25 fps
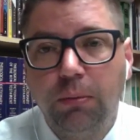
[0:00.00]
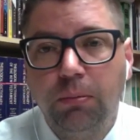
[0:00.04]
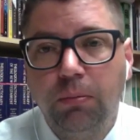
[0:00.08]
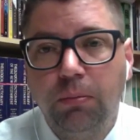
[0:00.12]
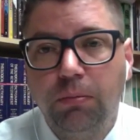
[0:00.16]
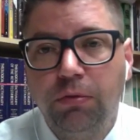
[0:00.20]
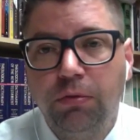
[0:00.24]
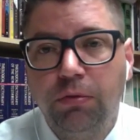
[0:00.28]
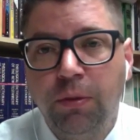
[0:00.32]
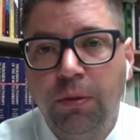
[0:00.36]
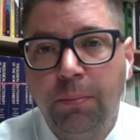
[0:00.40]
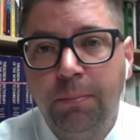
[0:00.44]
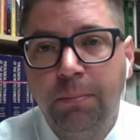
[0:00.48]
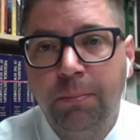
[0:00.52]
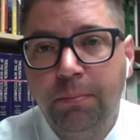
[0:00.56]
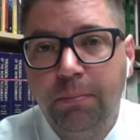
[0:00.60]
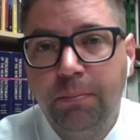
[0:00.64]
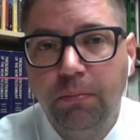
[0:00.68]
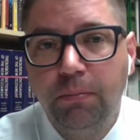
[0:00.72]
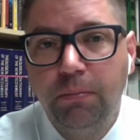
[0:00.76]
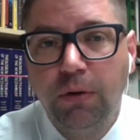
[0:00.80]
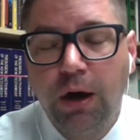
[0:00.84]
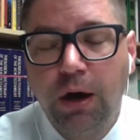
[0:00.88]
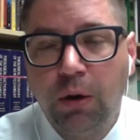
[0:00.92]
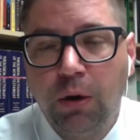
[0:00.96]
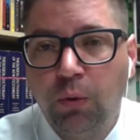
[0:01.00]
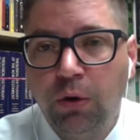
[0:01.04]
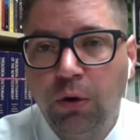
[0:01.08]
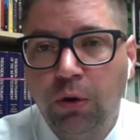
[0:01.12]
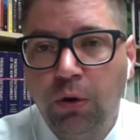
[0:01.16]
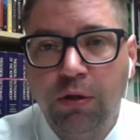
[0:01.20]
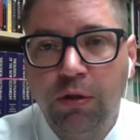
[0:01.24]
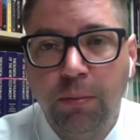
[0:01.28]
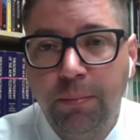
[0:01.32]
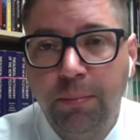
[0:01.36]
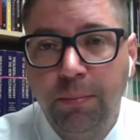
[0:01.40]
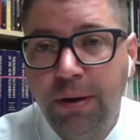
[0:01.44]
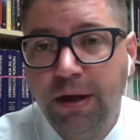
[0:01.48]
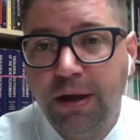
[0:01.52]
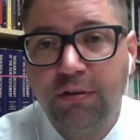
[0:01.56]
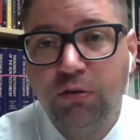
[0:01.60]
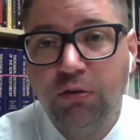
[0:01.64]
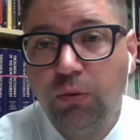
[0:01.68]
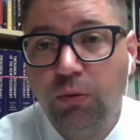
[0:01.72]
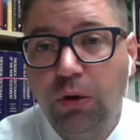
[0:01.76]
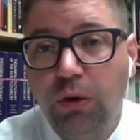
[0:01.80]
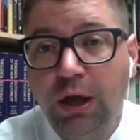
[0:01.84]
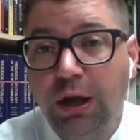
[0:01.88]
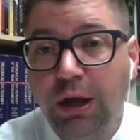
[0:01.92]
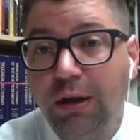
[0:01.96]
the one of the
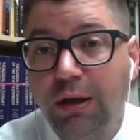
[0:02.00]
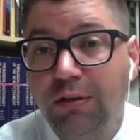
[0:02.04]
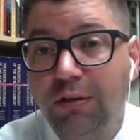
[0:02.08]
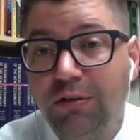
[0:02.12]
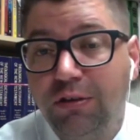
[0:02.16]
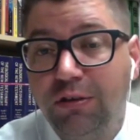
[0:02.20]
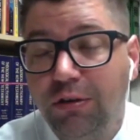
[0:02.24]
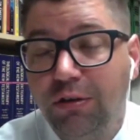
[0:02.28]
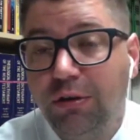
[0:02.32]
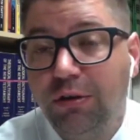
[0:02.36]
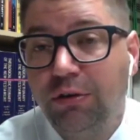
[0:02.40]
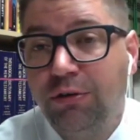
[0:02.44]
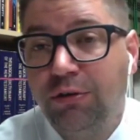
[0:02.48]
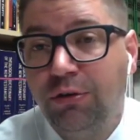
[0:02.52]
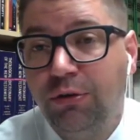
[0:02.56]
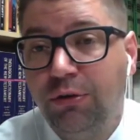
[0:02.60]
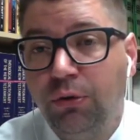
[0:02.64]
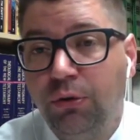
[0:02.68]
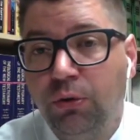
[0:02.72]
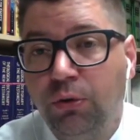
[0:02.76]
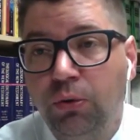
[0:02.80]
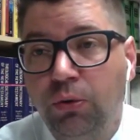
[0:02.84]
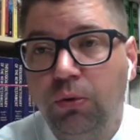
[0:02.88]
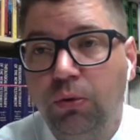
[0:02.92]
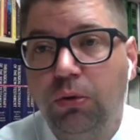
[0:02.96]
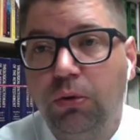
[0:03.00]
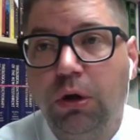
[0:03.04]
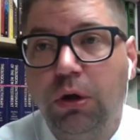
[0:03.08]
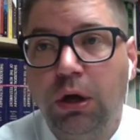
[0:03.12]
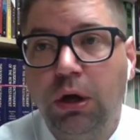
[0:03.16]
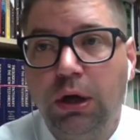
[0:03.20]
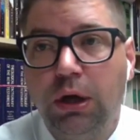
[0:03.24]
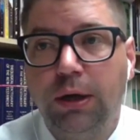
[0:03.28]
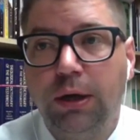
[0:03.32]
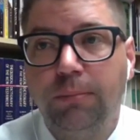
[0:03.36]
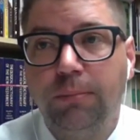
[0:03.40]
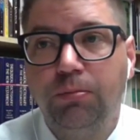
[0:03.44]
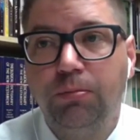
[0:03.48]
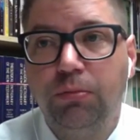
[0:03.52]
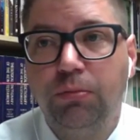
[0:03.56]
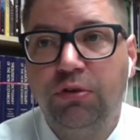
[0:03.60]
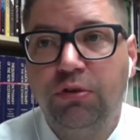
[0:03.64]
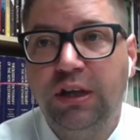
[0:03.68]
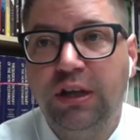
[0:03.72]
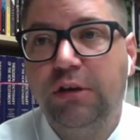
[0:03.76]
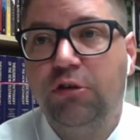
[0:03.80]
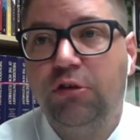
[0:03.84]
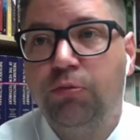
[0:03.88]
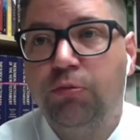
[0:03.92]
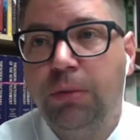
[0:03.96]
best ways to
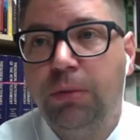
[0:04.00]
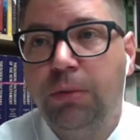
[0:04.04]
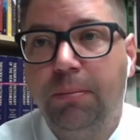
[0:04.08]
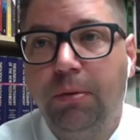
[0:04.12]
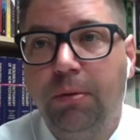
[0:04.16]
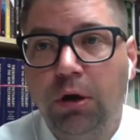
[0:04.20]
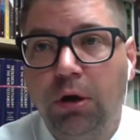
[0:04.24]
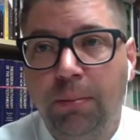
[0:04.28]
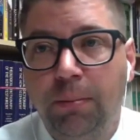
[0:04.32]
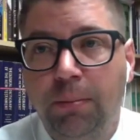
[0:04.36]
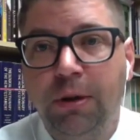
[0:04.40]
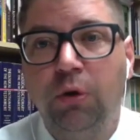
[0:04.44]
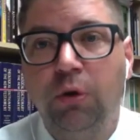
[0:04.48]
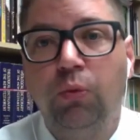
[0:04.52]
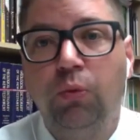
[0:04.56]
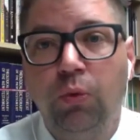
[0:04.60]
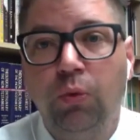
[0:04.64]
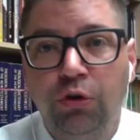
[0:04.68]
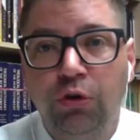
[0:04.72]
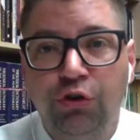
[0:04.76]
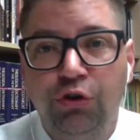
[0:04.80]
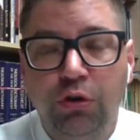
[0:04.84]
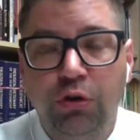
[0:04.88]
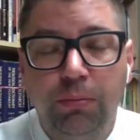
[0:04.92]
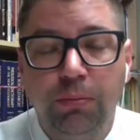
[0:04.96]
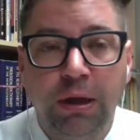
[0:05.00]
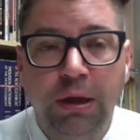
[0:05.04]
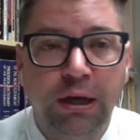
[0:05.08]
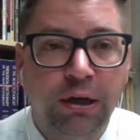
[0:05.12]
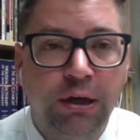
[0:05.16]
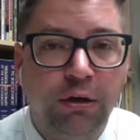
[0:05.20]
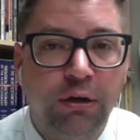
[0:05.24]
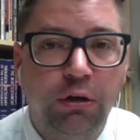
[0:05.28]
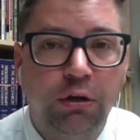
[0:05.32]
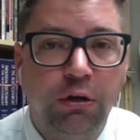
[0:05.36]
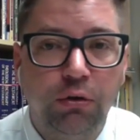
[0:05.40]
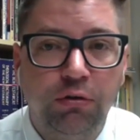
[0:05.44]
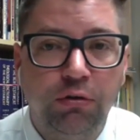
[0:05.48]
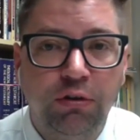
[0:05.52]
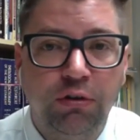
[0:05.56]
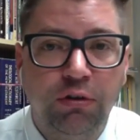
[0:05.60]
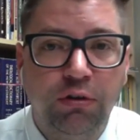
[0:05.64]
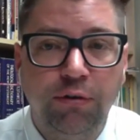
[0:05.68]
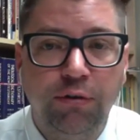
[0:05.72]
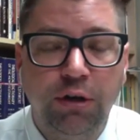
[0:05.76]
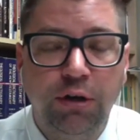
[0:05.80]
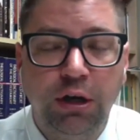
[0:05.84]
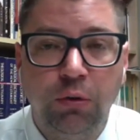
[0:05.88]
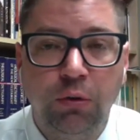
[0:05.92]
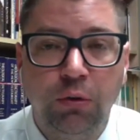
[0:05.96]
teach people about worship and
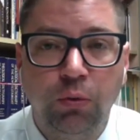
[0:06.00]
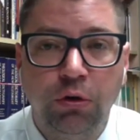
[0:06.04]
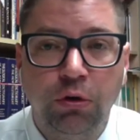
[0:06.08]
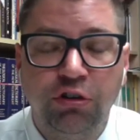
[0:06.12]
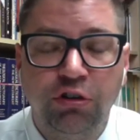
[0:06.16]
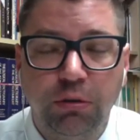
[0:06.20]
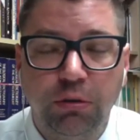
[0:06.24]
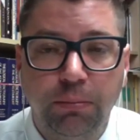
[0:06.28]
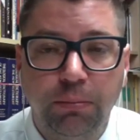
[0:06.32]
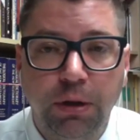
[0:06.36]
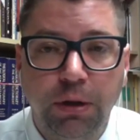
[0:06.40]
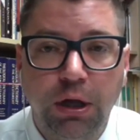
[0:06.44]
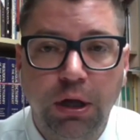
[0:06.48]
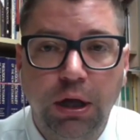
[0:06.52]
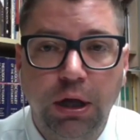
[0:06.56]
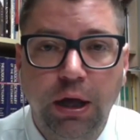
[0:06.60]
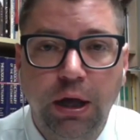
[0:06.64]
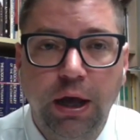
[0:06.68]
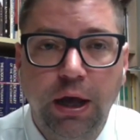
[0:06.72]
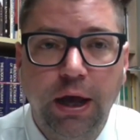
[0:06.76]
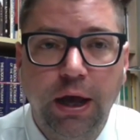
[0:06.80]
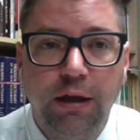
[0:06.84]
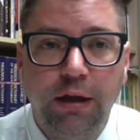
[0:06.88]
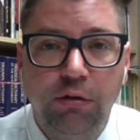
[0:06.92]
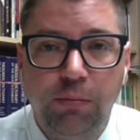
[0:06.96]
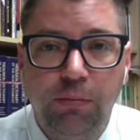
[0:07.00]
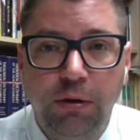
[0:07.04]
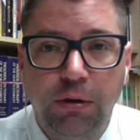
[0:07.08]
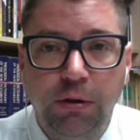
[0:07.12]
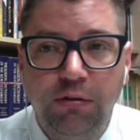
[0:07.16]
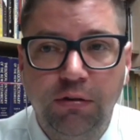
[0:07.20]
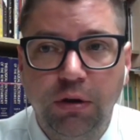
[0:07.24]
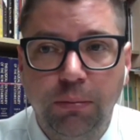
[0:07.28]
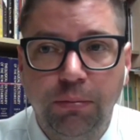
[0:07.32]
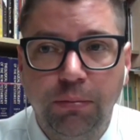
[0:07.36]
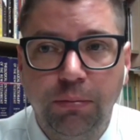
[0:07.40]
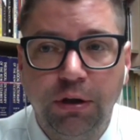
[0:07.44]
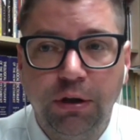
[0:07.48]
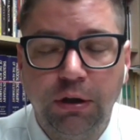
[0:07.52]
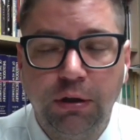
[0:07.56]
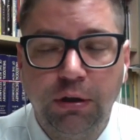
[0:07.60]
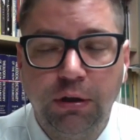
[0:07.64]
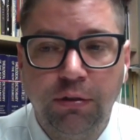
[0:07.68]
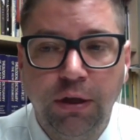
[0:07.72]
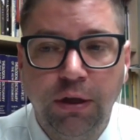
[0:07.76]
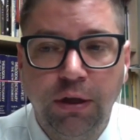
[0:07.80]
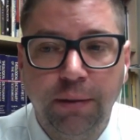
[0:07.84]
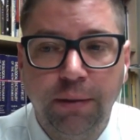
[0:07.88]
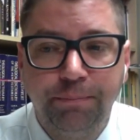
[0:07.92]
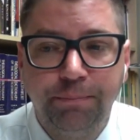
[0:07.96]
inclusivity in worship has been
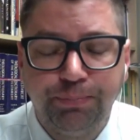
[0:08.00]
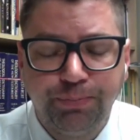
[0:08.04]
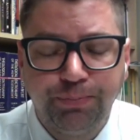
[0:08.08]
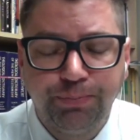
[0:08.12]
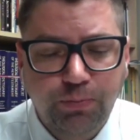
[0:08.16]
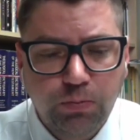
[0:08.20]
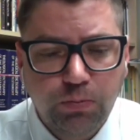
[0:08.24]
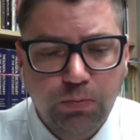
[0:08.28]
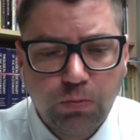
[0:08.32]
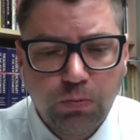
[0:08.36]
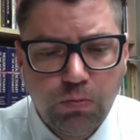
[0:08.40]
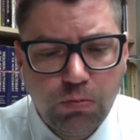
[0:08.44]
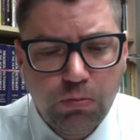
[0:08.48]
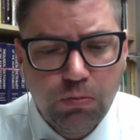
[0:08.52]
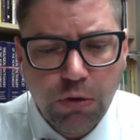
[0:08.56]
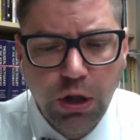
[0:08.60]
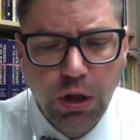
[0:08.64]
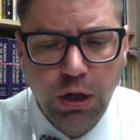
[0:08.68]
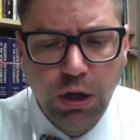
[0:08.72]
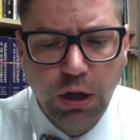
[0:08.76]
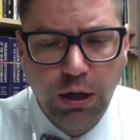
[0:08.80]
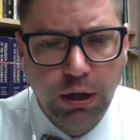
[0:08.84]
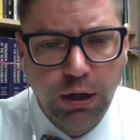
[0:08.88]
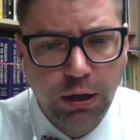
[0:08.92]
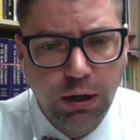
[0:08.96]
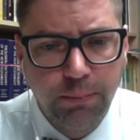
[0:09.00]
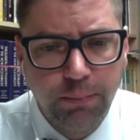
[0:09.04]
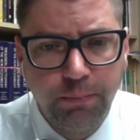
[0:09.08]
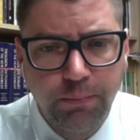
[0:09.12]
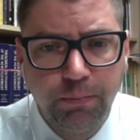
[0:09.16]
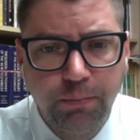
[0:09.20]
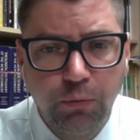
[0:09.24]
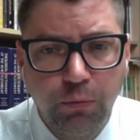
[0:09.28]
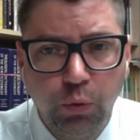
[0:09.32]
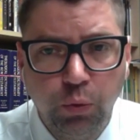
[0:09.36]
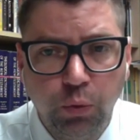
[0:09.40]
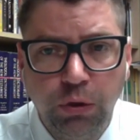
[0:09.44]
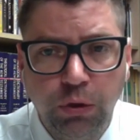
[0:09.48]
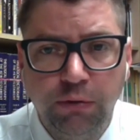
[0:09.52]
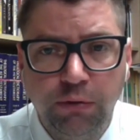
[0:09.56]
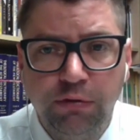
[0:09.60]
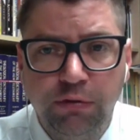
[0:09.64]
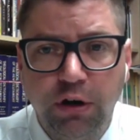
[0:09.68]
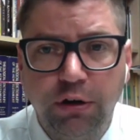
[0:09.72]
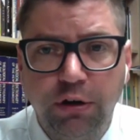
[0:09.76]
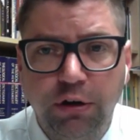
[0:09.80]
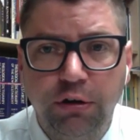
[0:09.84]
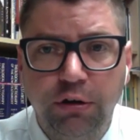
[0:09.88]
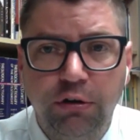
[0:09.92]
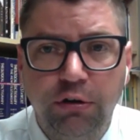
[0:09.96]
something that we've
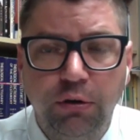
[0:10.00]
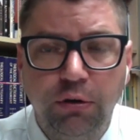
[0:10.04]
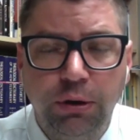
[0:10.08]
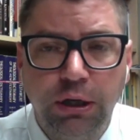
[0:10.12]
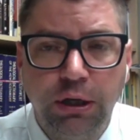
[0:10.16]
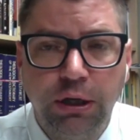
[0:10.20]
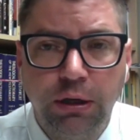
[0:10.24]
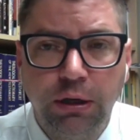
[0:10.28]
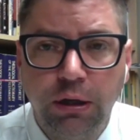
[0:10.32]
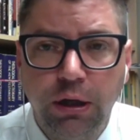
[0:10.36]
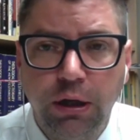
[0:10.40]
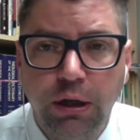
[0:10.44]
started doing